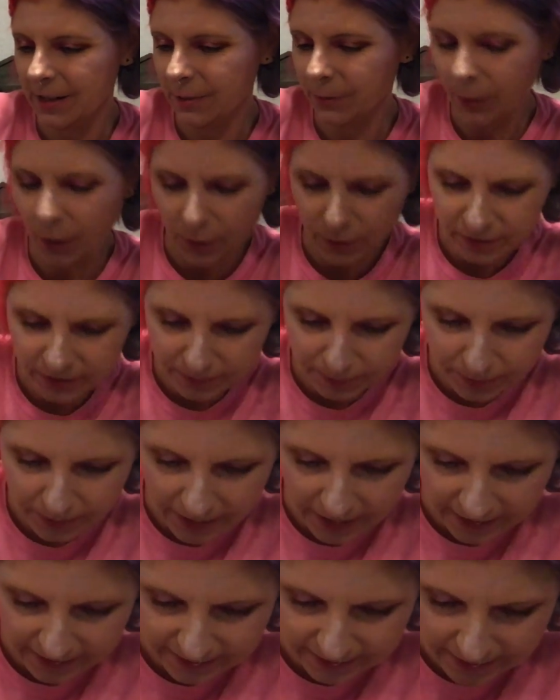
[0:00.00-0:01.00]
Rose
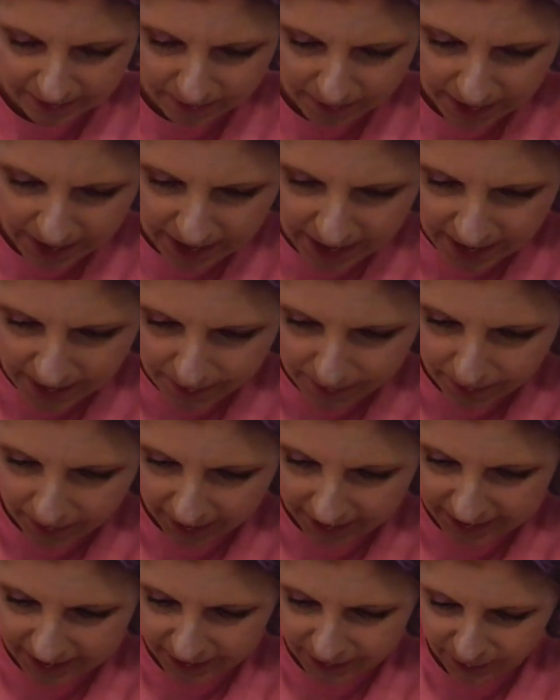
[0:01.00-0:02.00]
Blossom
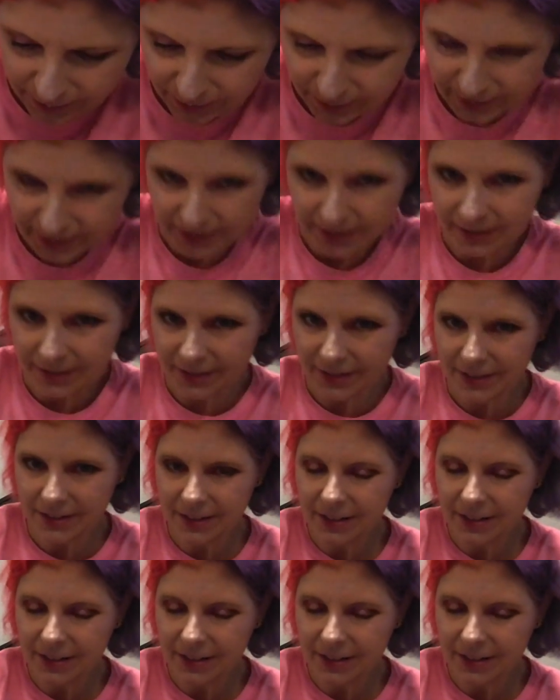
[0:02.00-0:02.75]
Body Oil.